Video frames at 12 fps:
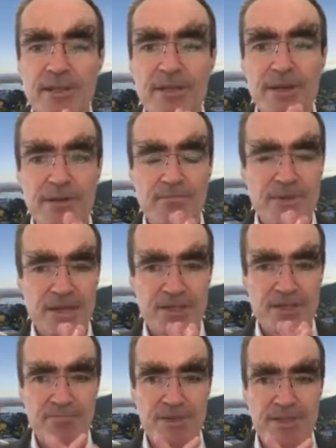bit about the
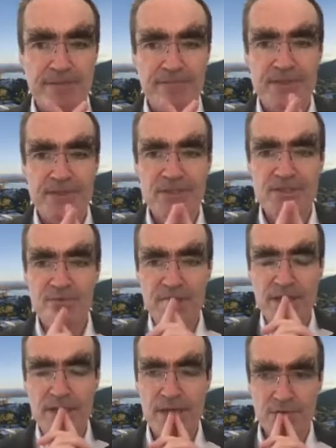PhD. This is a
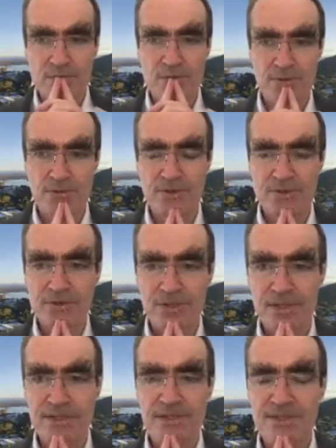really unusual
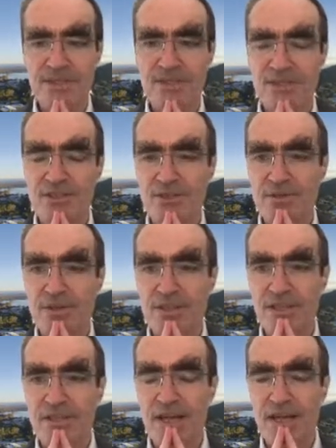degree, and this is a
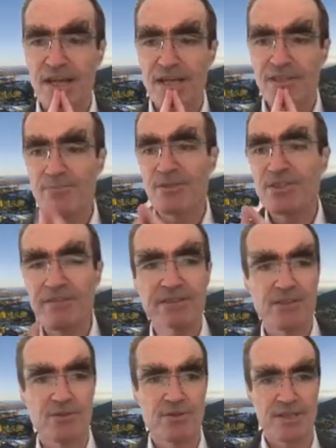degree
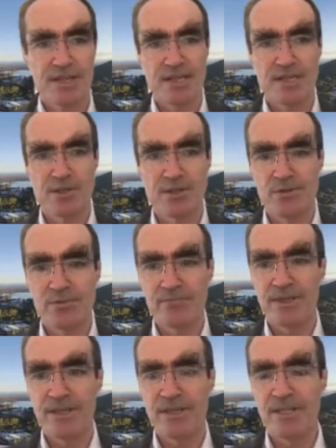specific to the ANU.
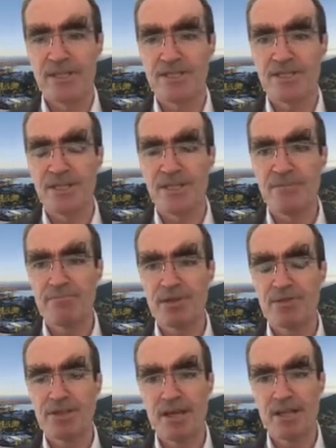It is the
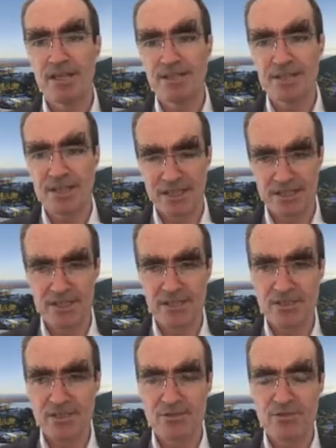most highly
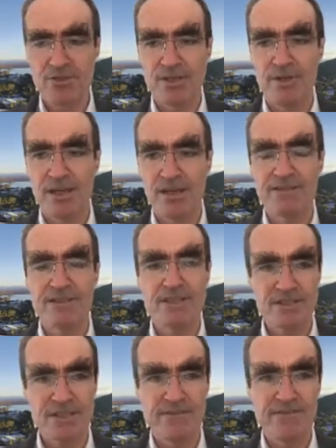selected degree we have. It
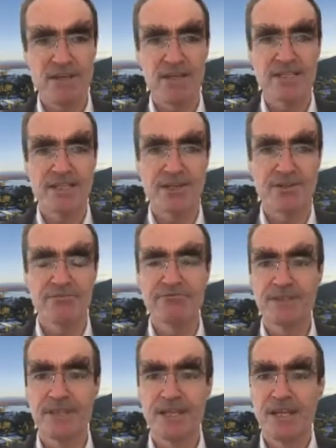does have a high cutoff.
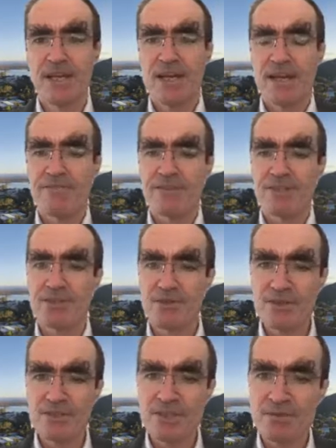And for the
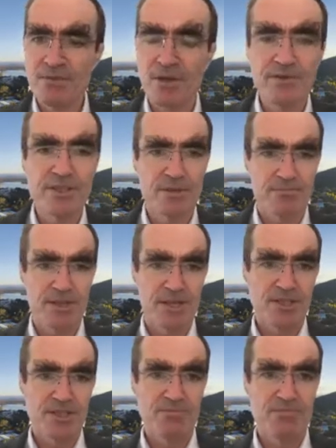students enrolled in the
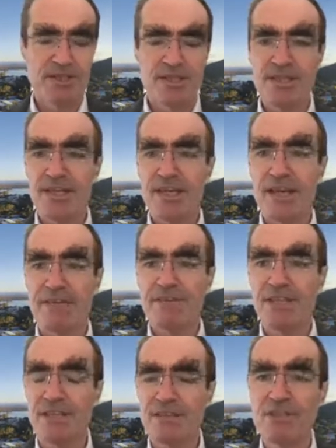PhD, they have an
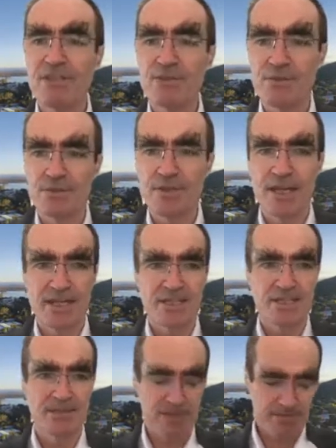individual
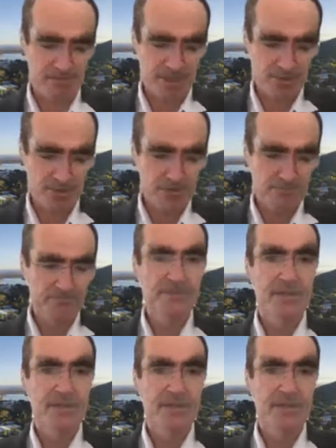academic mentor